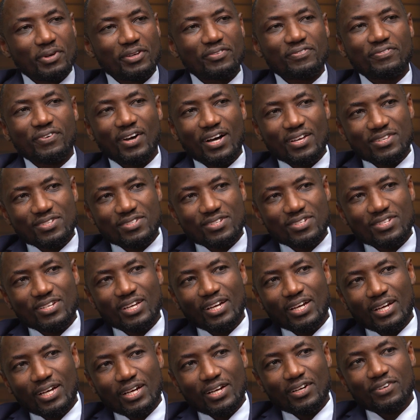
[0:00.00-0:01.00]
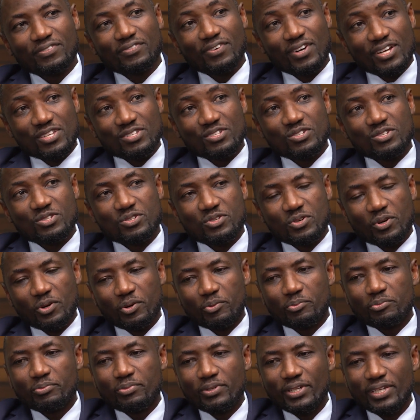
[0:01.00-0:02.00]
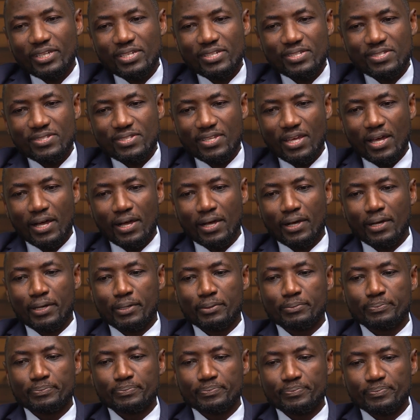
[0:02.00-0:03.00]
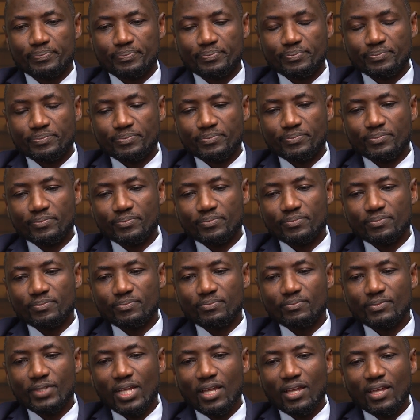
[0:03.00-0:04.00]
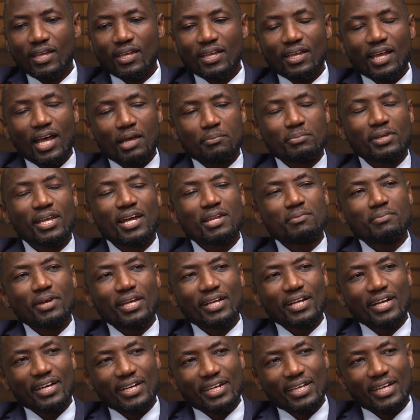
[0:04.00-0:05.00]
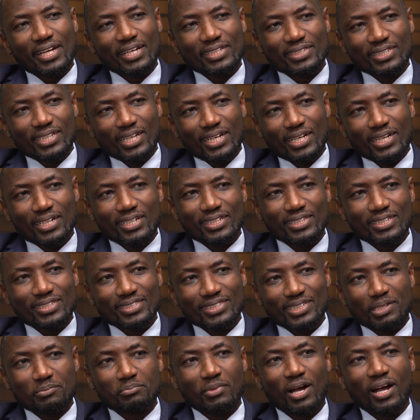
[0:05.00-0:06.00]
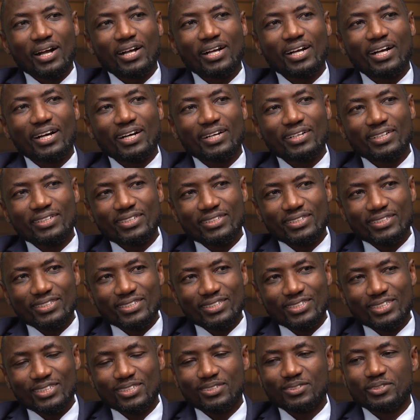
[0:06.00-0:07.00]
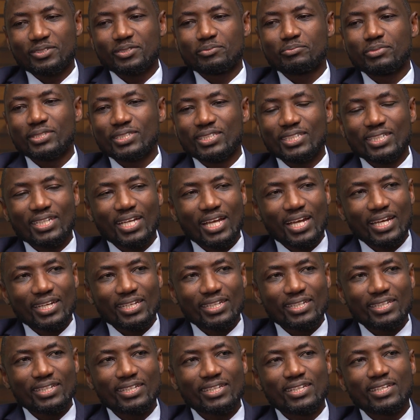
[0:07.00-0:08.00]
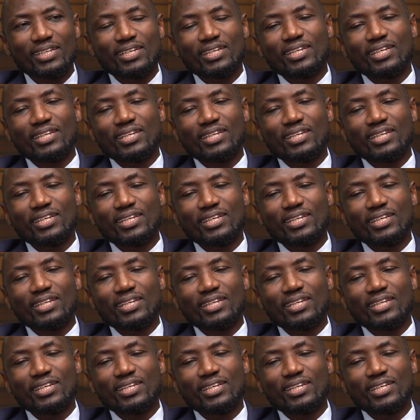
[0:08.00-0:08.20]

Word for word: my first, uh, first job is um, I began my career as a, as a banker. So basically